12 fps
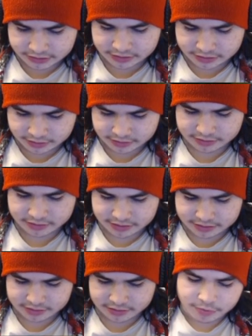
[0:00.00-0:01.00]
I think
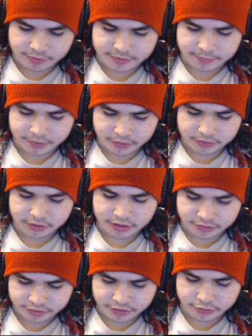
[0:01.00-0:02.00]
that we've built
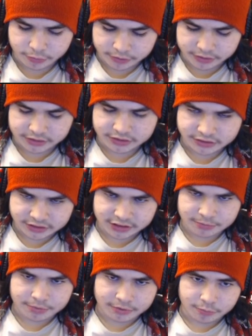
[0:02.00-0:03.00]
enough of a
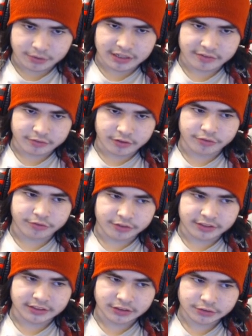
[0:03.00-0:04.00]
relationship and we have enough of a
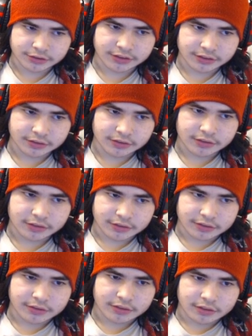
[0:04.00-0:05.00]
history
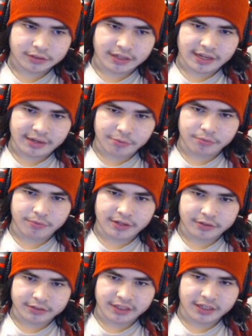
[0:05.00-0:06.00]
that I would
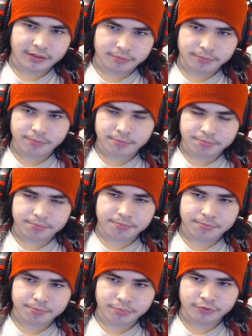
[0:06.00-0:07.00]
rather die
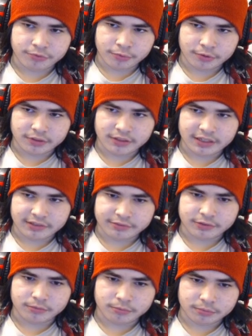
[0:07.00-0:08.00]
before than
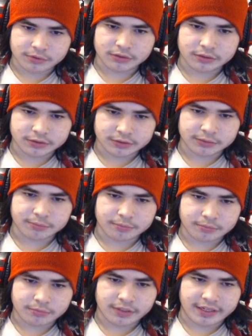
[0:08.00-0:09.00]
after because
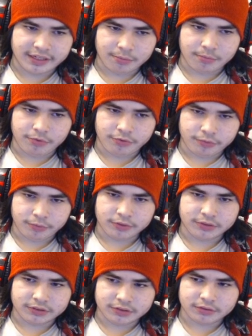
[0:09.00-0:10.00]
dying before
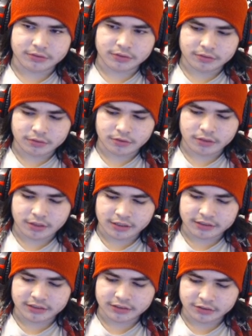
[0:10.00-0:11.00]
is a
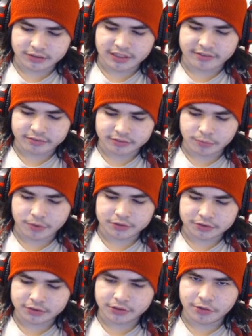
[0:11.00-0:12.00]
lot easier than having to
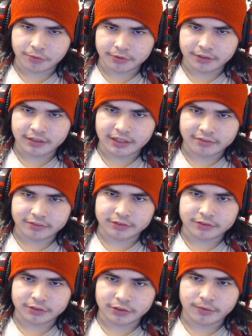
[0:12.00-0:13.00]
watch her go than having
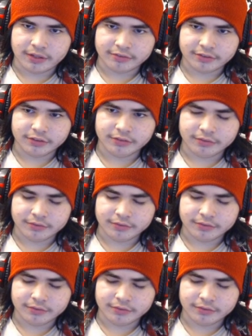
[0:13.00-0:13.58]
to go after.